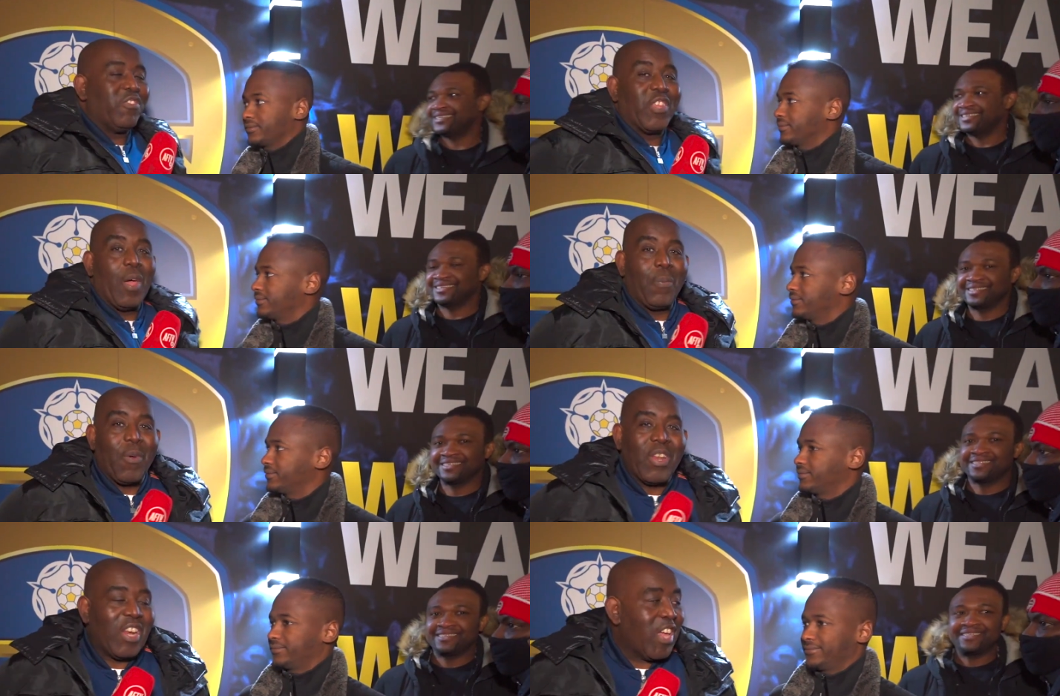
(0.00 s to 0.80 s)
Speaker 1: still up
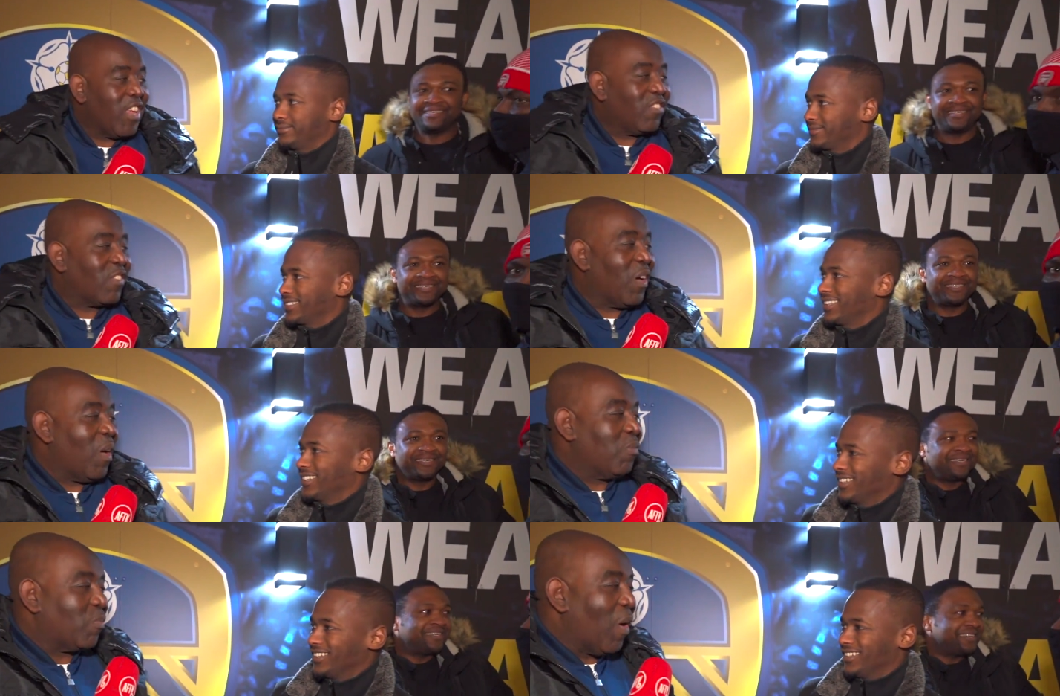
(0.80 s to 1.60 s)
here in Leeds,
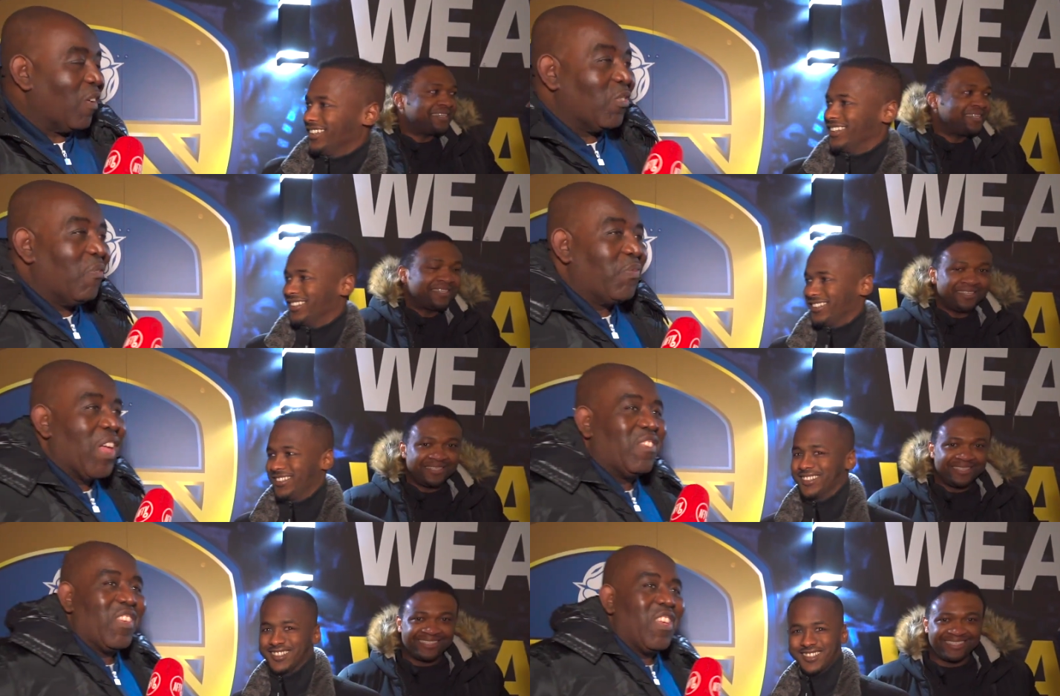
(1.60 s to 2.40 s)
smiles on
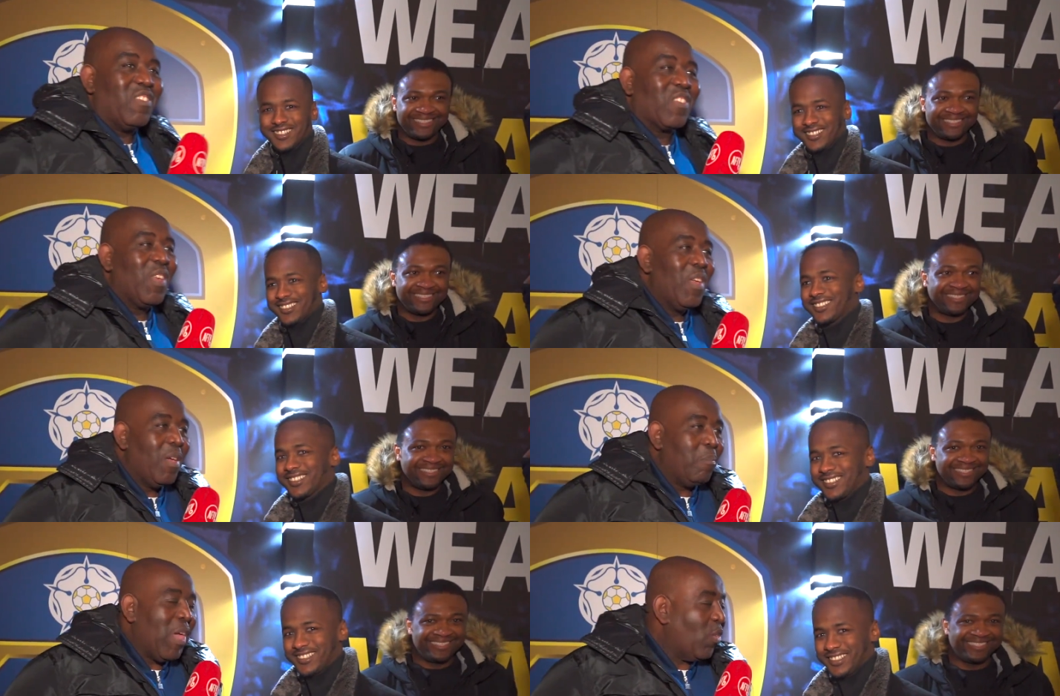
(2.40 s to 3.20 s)
faces,
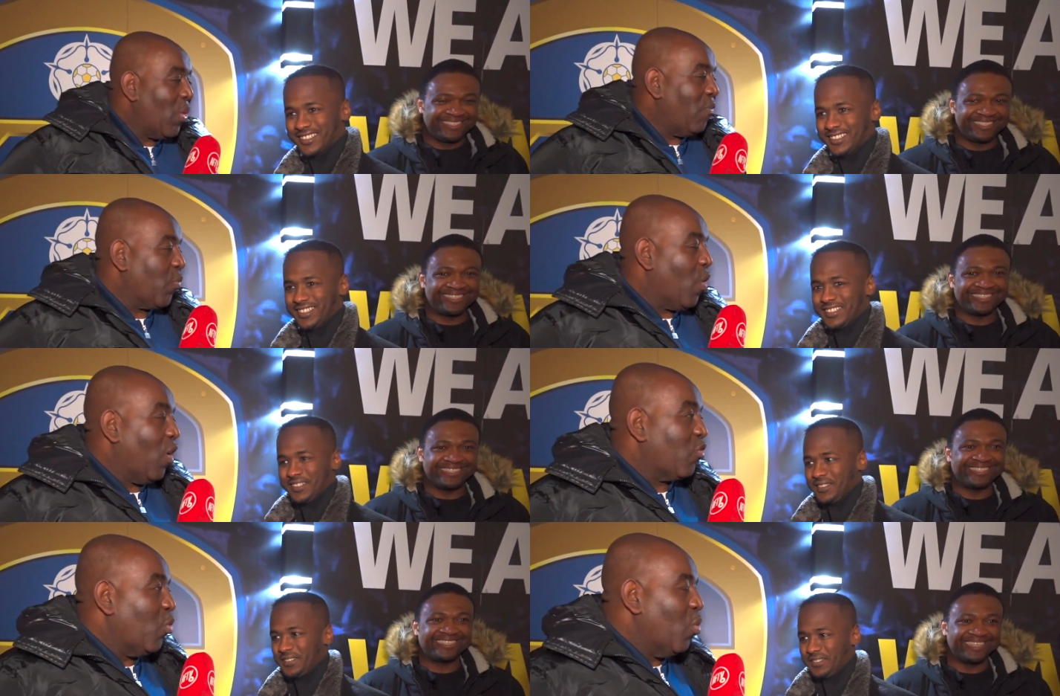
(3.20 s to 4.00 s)
big win for
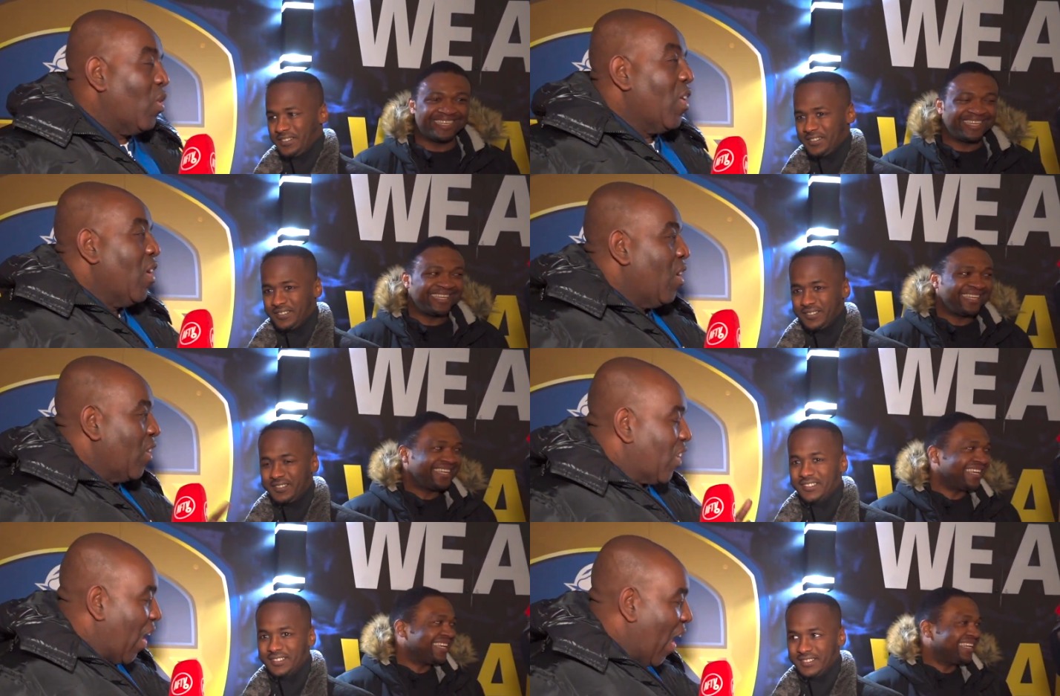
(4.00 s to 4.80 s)
Arsenal.
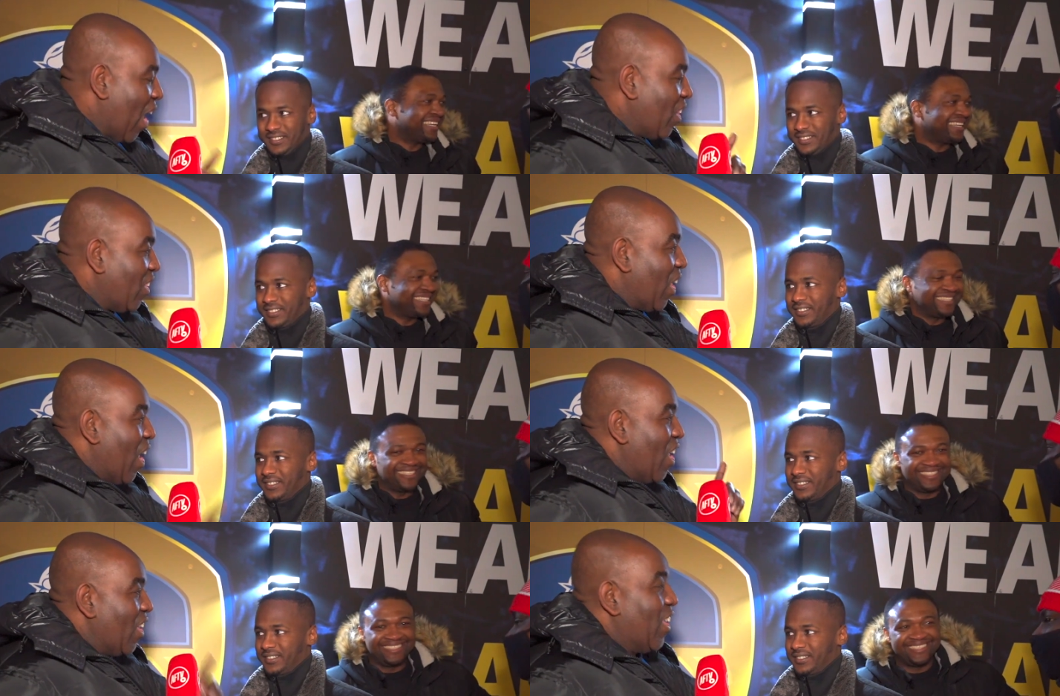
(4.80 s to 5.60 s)
Can
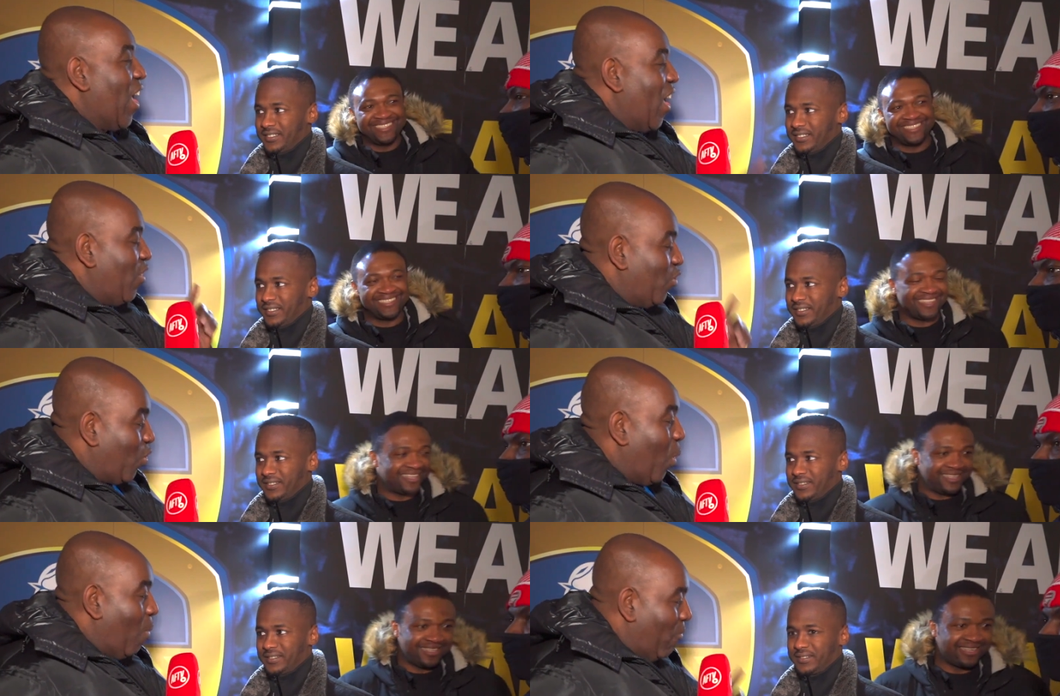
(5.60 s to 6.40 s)
they get
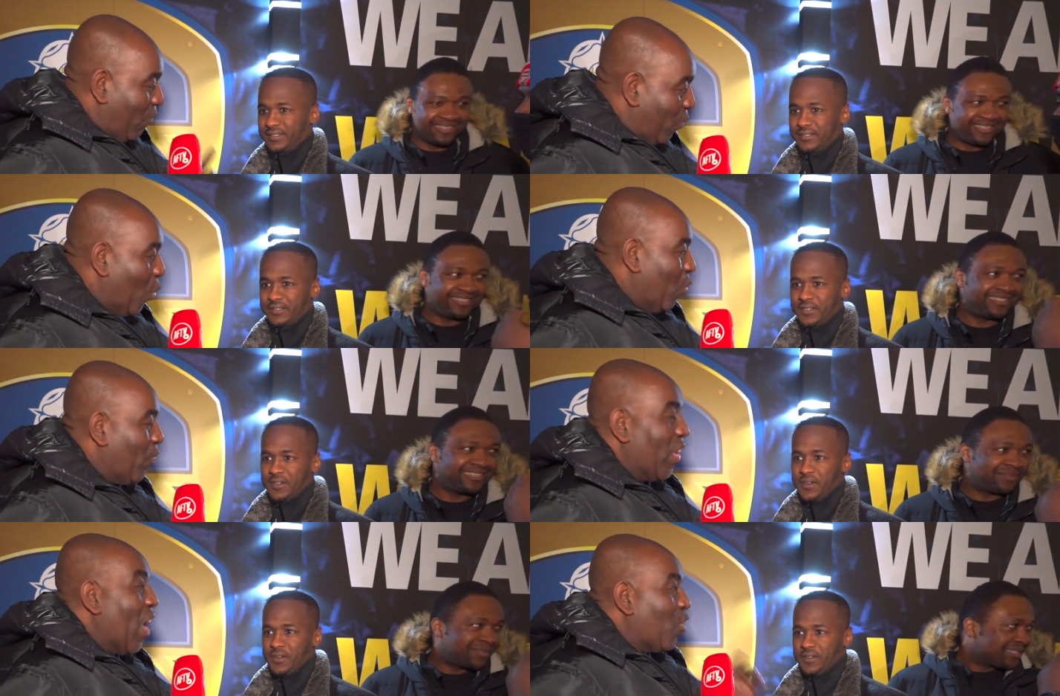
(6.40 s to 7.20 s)
top four?
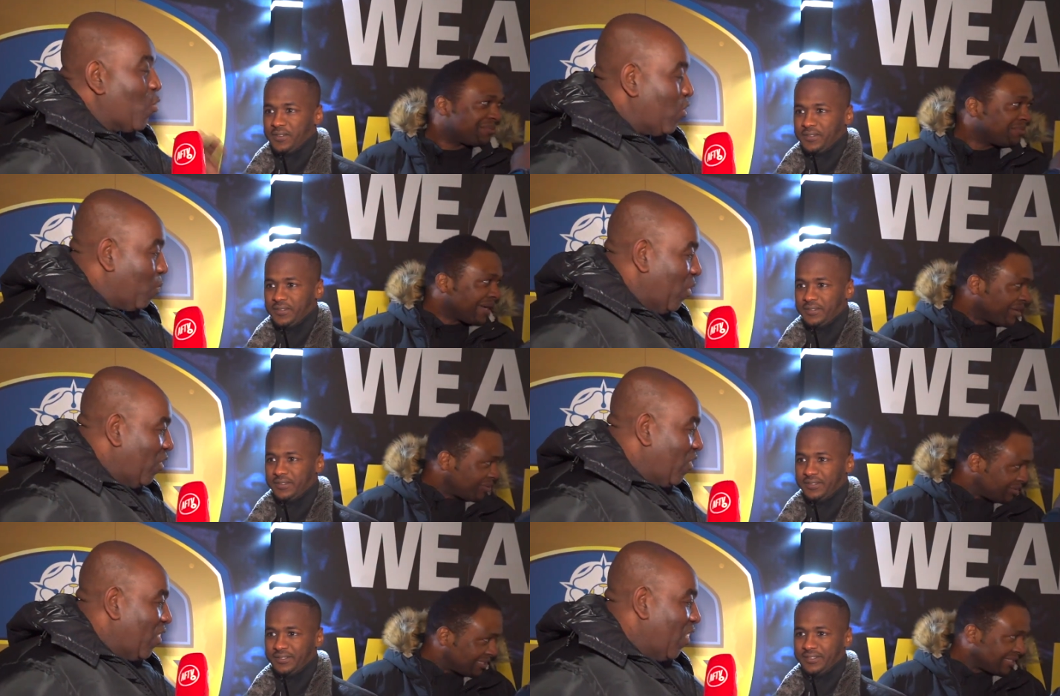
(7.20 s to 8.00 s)
Forget
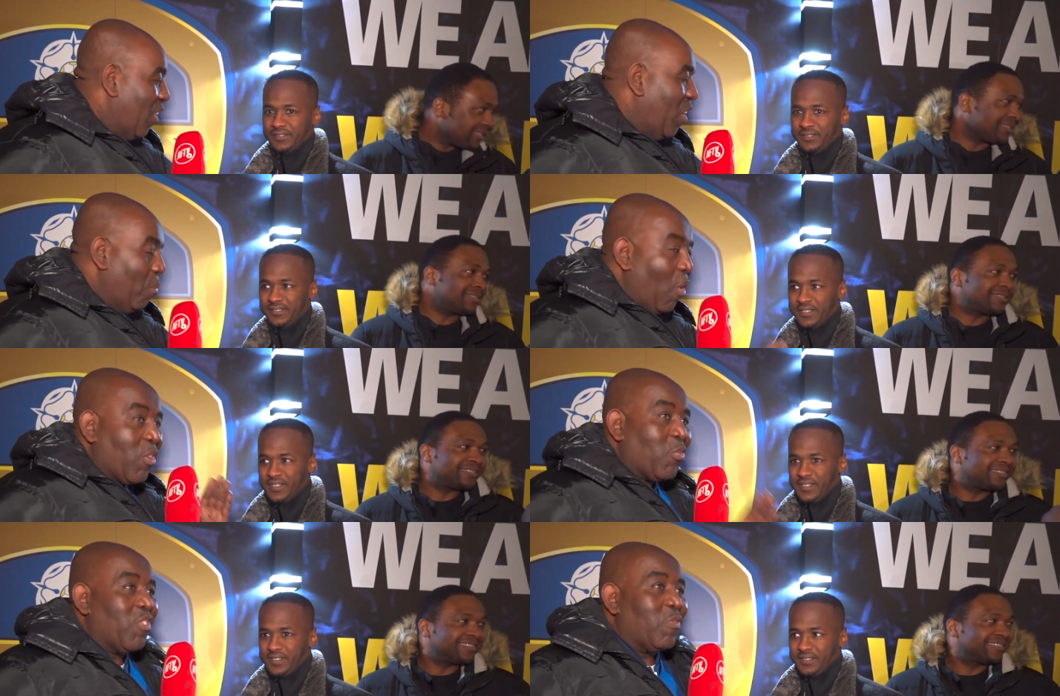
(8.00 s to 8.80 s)
Christmas,
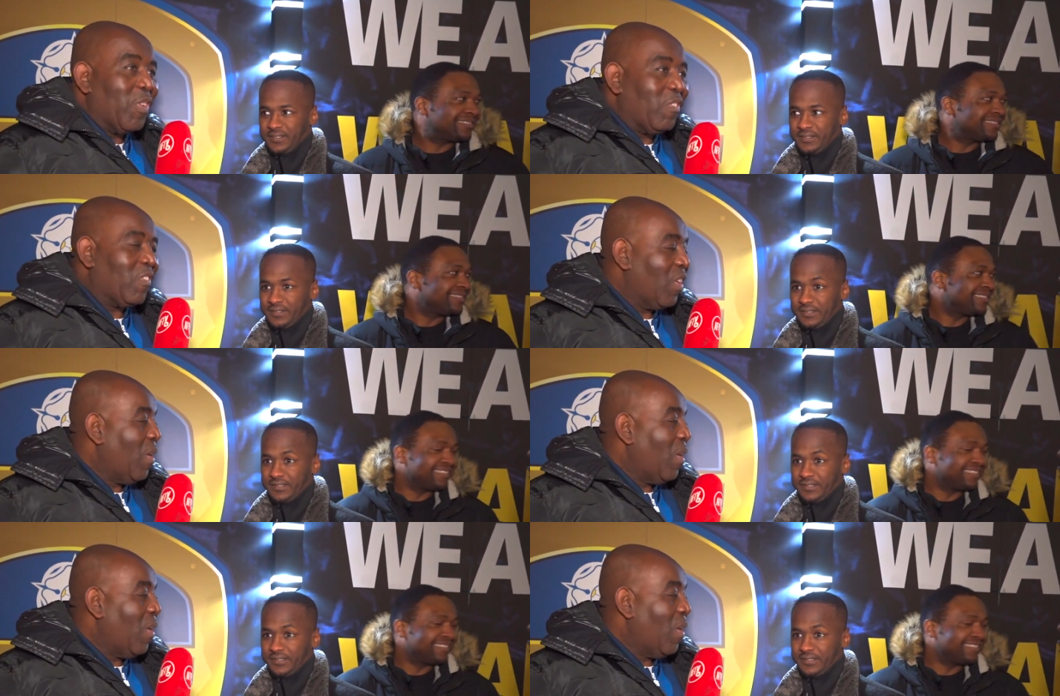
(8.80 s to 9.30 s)
Merry Christmas,